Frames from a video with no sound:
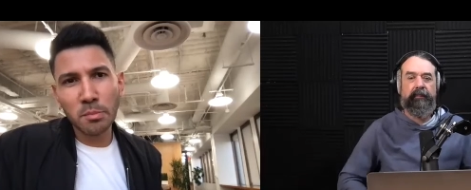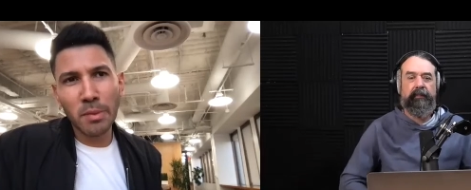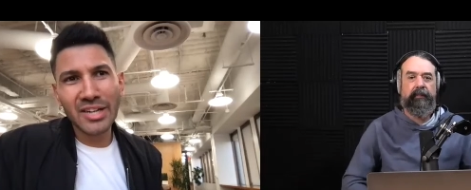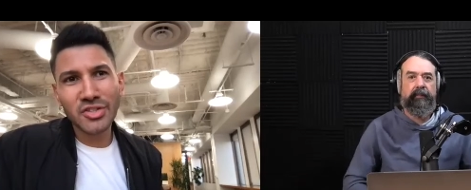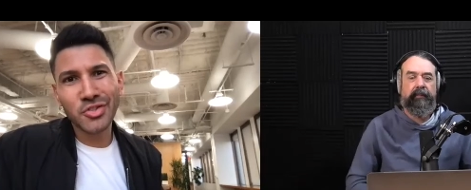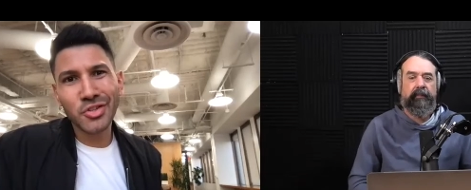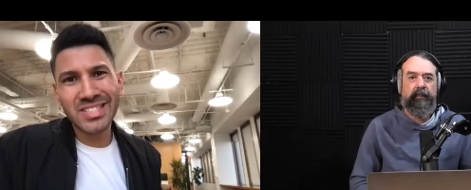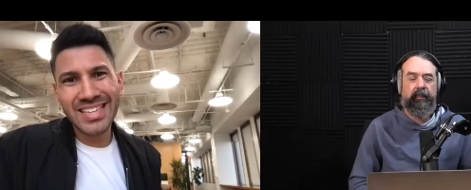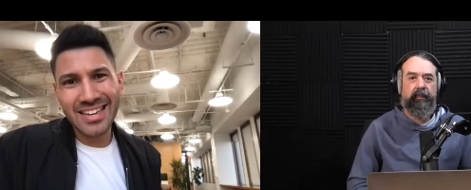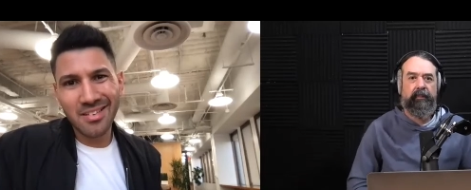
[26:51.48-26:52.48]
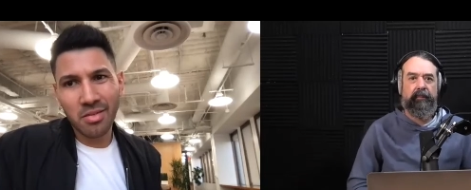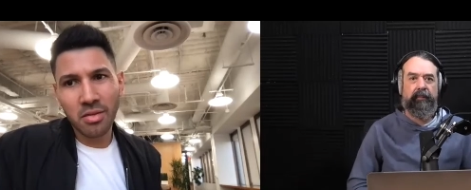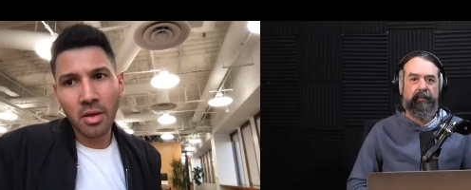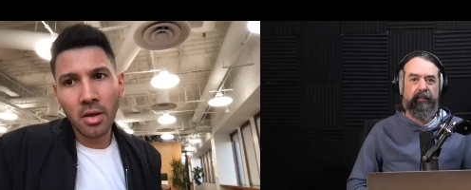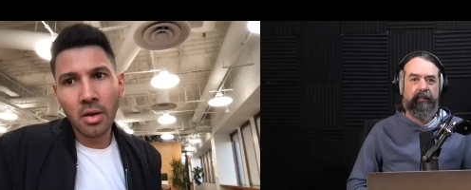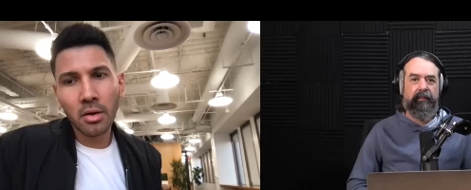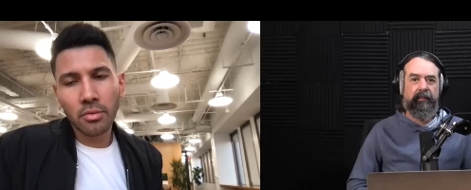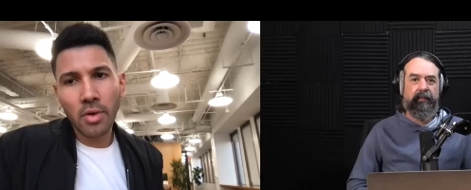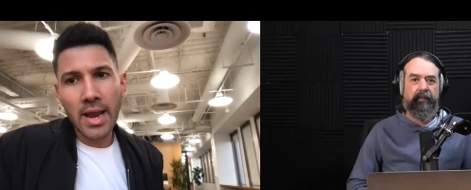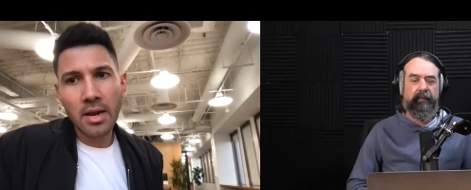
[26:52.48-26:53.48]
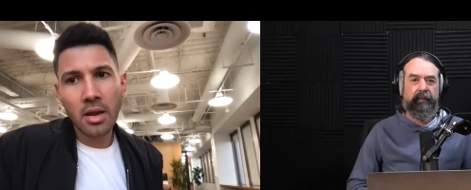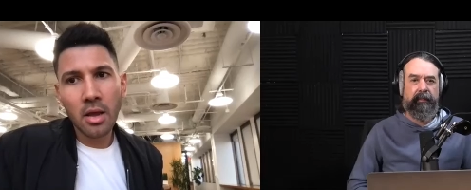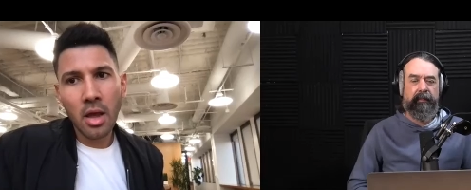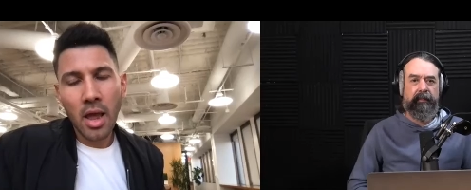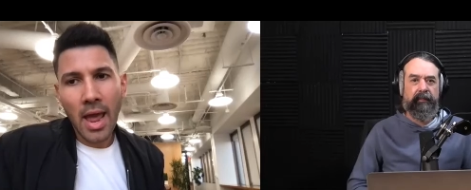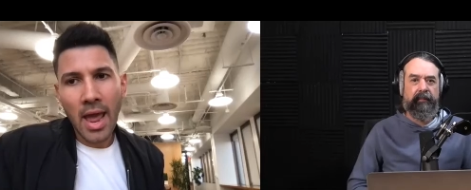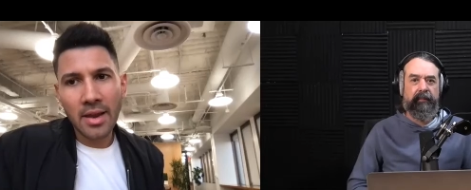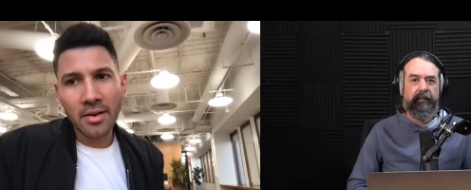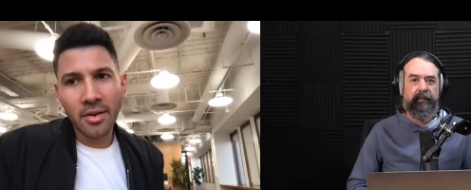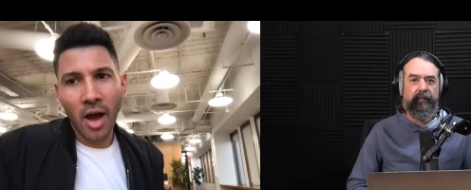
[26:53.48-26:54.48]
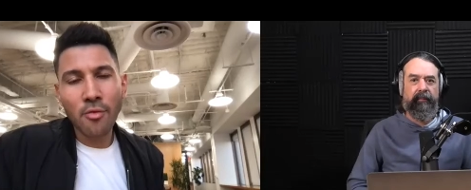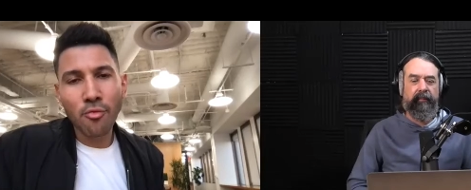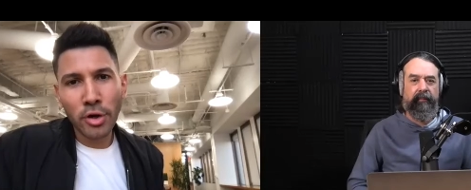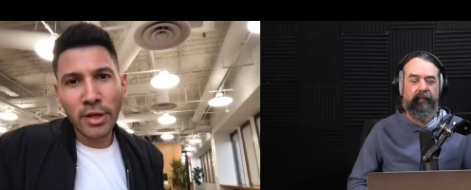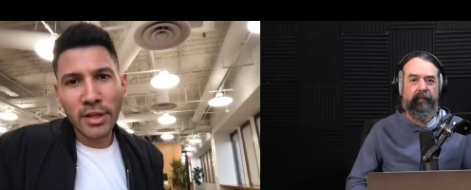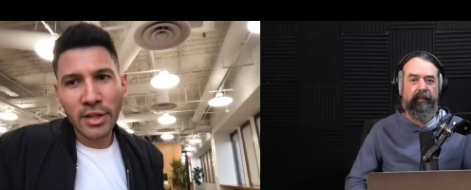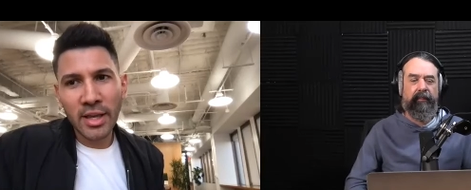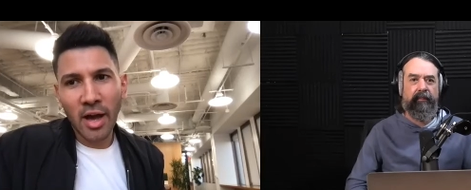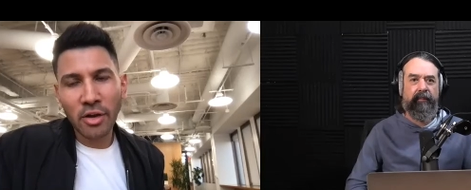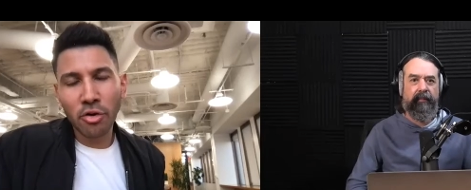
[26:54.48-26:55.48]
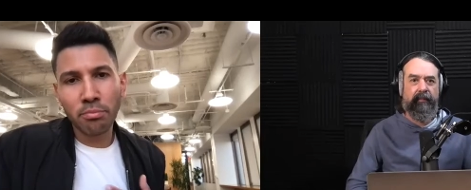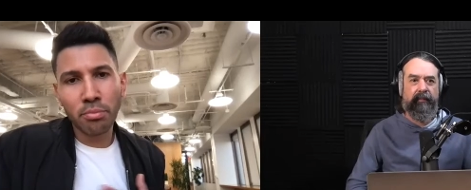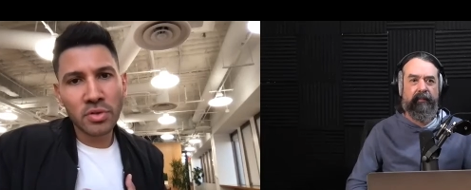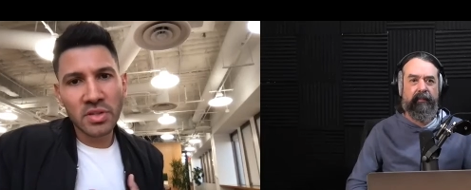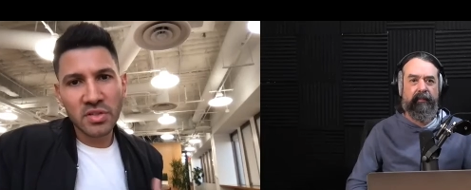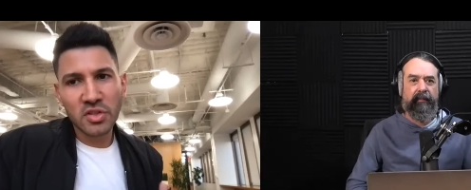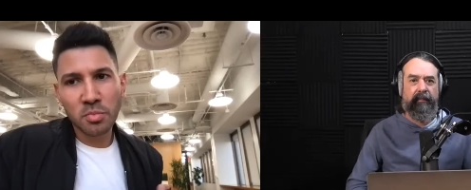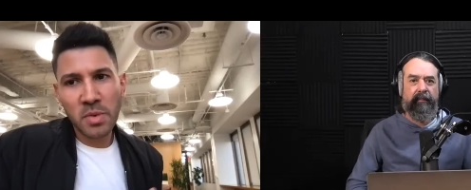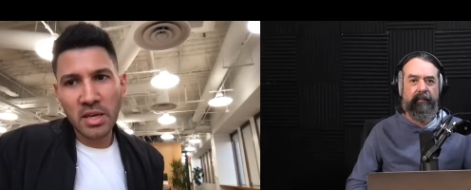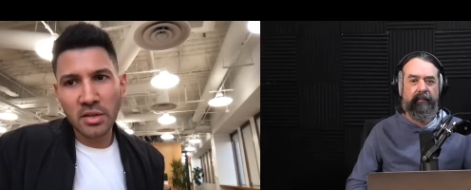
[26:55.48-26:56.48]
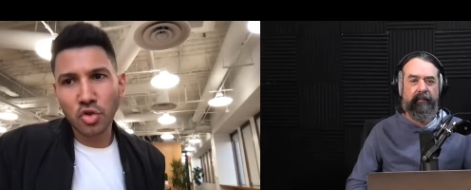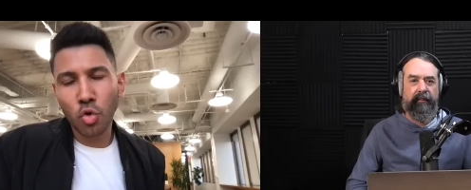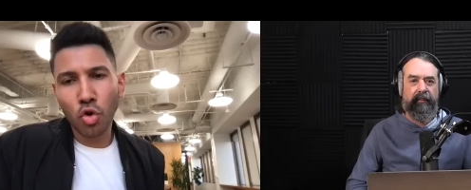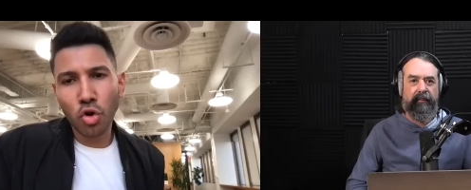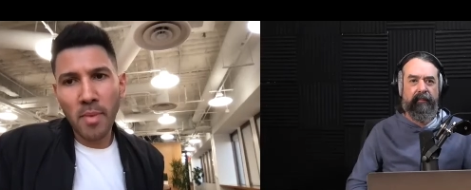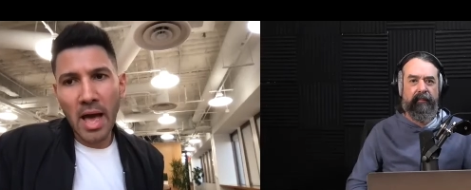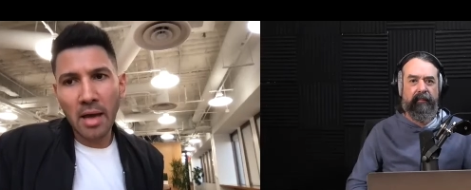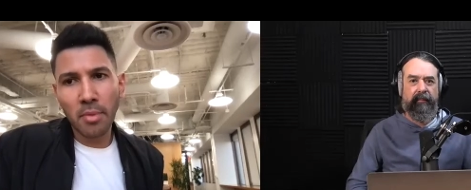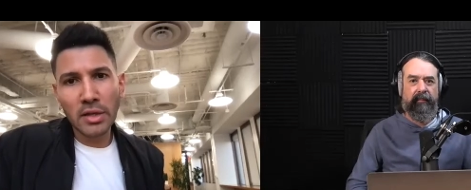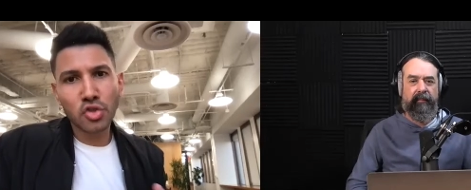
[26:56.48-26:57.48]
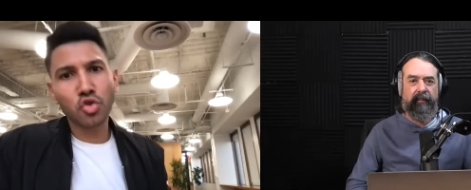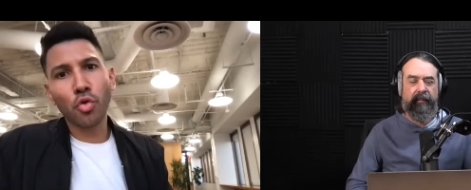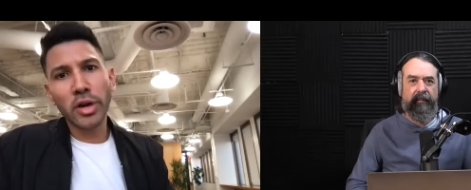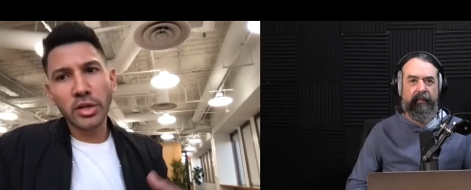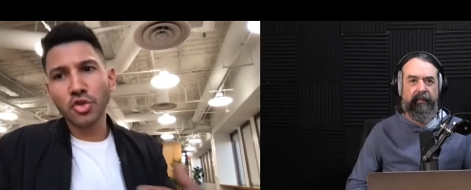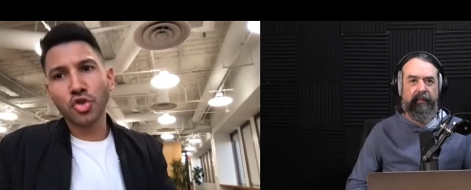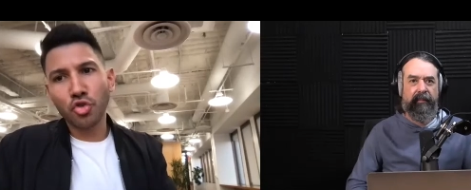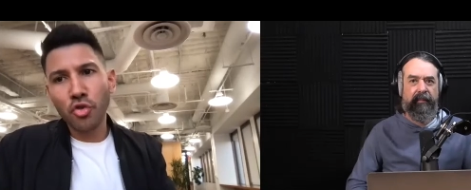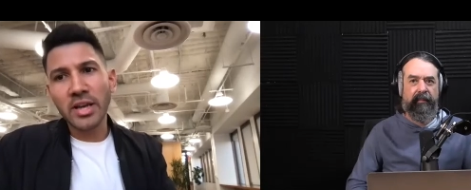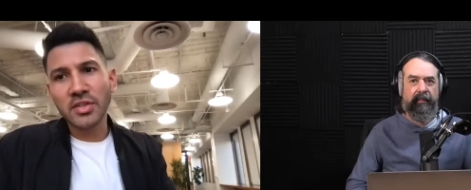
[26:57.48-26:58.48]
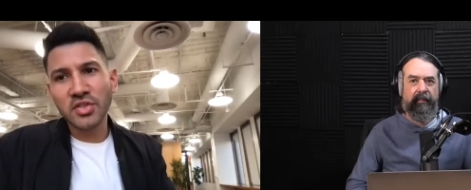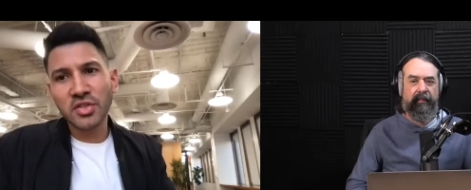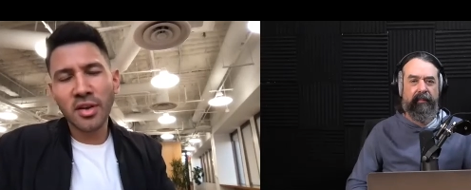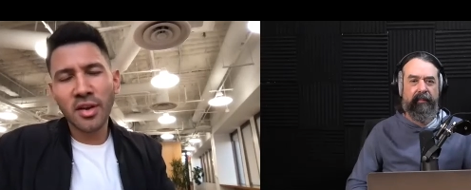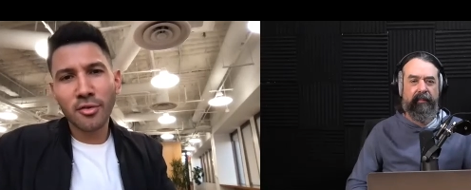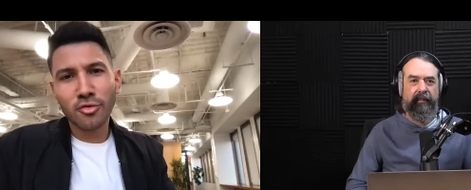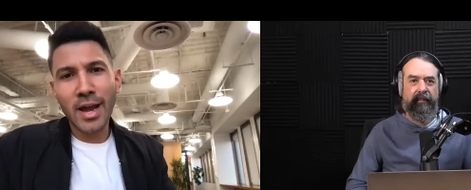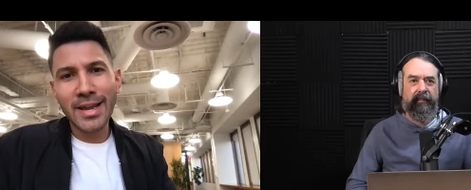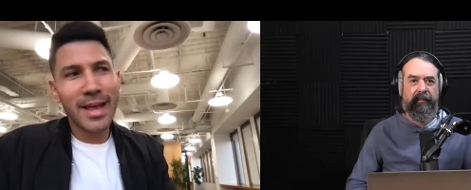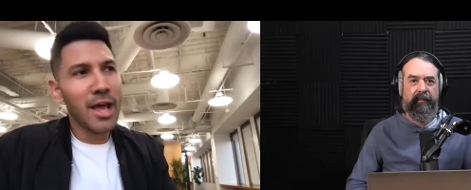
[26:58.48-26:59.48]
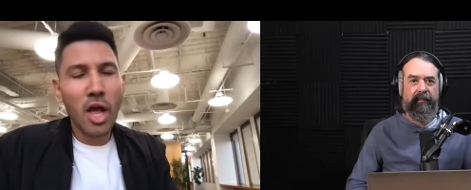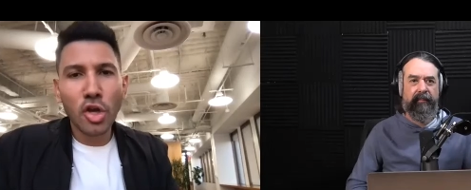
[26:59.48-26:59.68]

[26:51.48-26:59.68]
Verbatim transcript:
Speaker 1: March 13th, right? And ironically, I got booked as a speaker to talk about my story and stress, right?